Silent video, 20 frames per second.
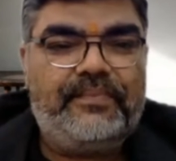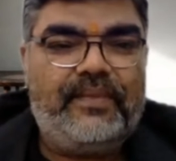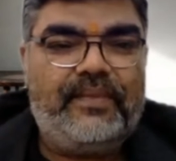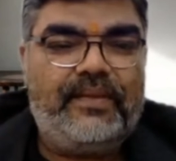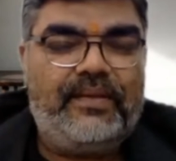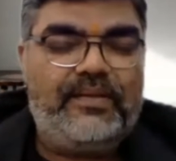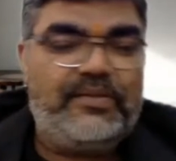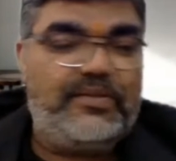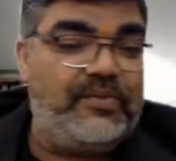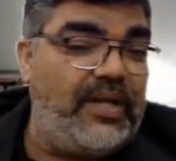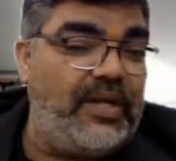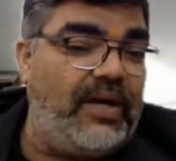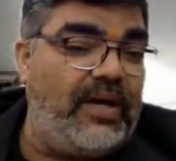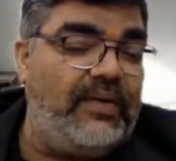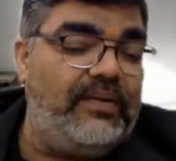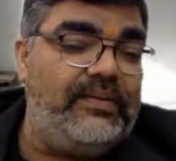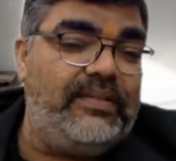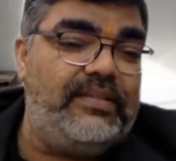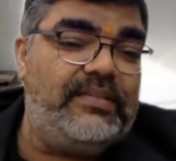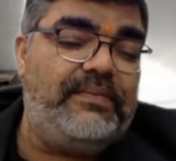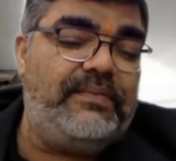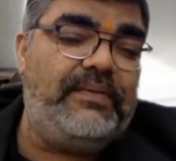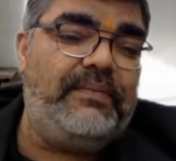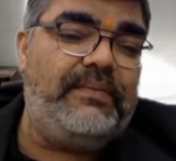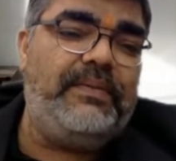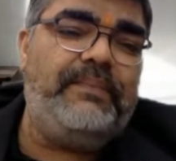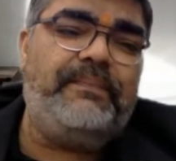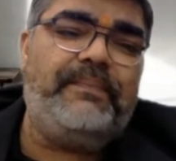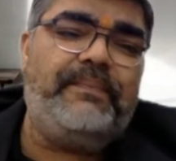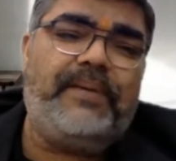So now this will
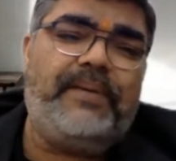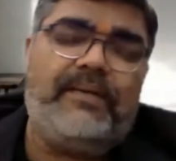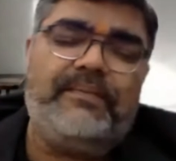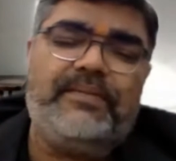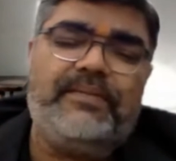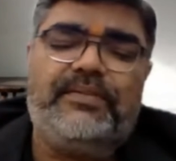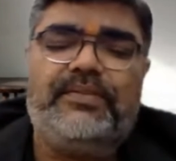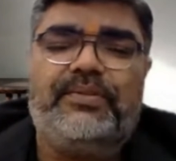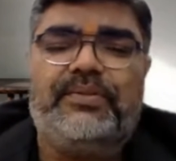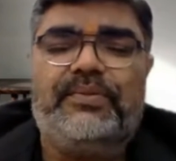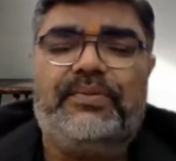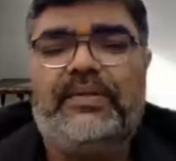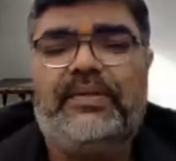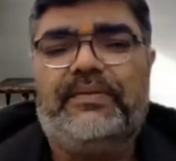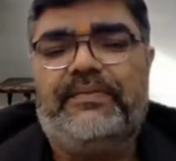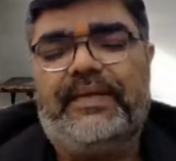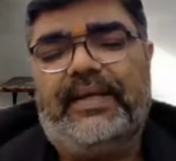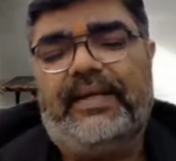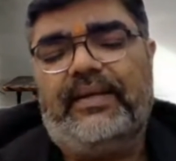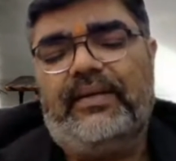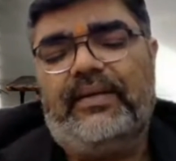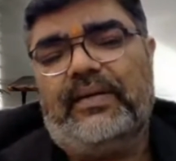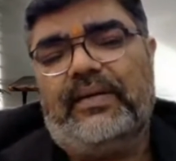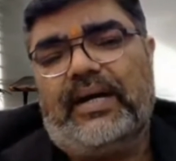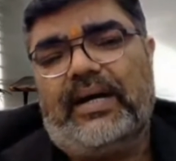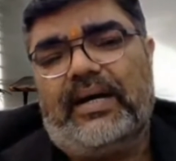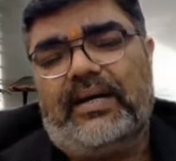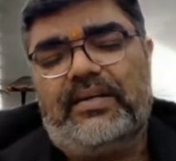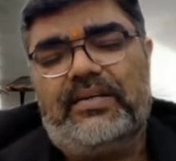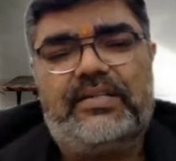be pumped through the vein or
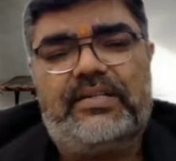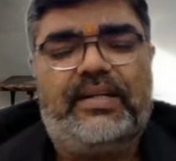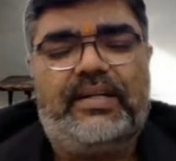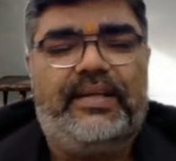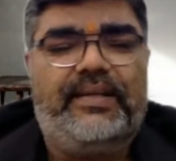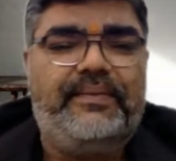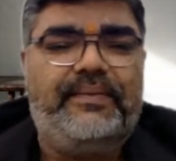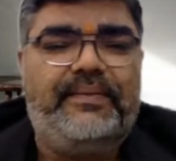artery.